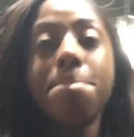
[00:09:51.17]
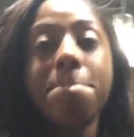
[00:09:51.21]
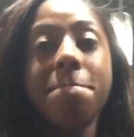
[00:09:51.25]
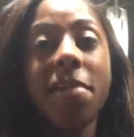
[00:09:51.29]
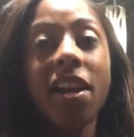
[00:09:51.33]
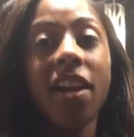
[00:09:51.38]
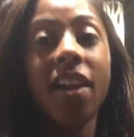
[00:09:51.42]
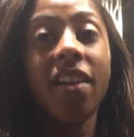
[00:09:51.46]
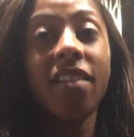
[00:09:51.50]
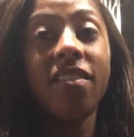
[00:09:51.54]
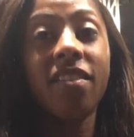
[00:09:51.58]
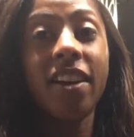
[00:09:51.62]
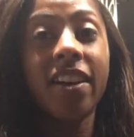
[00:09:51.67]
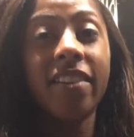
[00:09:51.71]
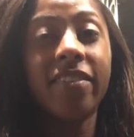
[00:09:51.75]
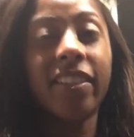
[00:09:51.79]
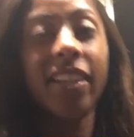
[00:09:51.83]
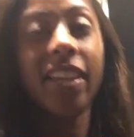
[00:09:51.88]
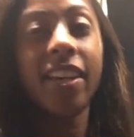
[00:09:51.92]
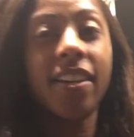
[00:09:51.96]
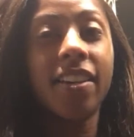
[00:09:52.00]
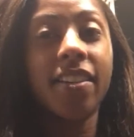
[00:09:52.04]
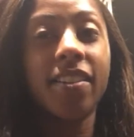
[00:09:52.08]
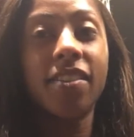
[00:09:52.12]
But but I don't have
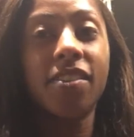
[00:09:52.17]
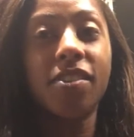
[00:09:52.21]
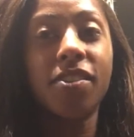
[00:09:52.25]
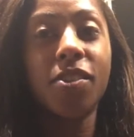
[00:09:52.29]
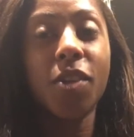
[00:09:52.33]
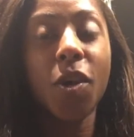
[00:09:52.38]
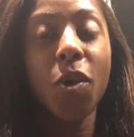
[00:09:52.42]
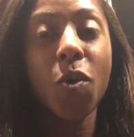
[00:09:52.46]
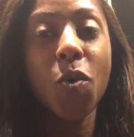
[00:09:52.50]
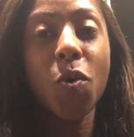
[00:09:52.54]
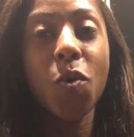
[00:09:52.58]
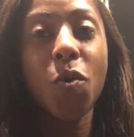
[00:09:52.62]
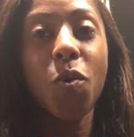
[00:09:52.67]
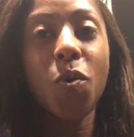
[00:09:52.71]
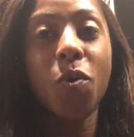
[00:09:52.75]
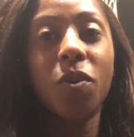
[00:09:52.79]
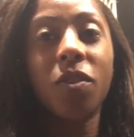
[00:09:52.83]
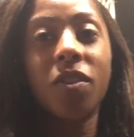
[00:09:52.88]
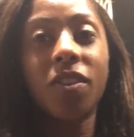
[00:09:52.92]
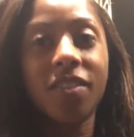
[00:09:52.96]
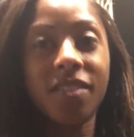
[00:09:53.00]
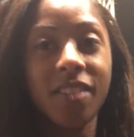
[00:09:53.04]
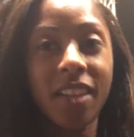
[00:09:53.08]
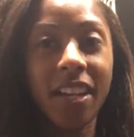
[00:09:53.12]
kids, so it
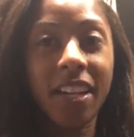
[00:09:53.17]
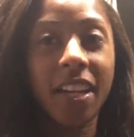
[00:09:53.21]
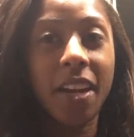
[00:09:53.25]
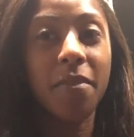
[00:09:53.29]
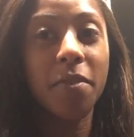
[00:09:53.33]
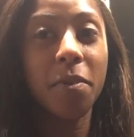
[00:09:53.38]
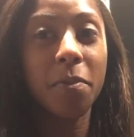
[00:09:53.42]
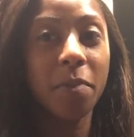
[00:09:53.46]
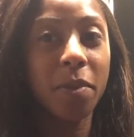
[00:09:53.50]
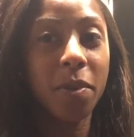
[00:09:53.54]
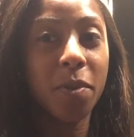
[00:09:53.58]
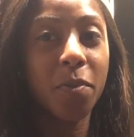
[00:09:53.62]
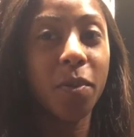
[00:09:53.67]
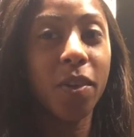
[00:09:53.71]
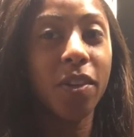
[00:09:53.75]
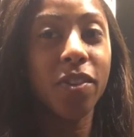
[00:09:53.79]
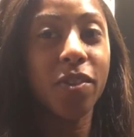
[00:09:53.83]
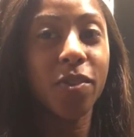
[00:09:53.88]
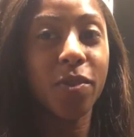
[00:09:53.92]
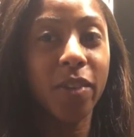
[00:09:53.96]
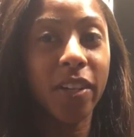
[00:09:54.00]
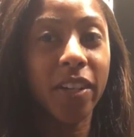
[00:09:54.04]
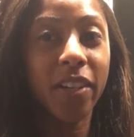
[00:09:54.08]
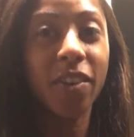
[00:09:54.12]
looks like I'm gonna be the one
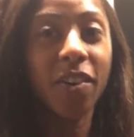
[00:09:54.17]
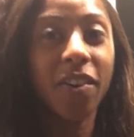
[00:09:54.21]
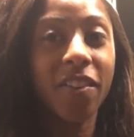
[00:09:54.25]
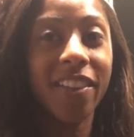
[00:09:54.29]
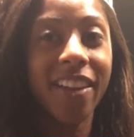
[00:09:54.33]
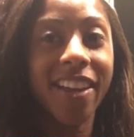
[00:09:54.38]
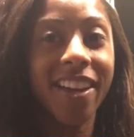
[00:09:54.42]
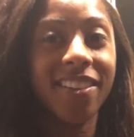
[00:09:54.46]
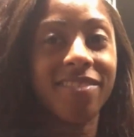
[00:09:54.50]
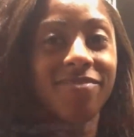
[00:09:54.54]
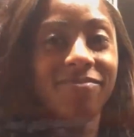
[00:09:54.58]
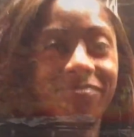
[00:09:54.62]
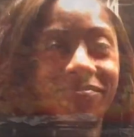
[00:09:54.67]
doing all that.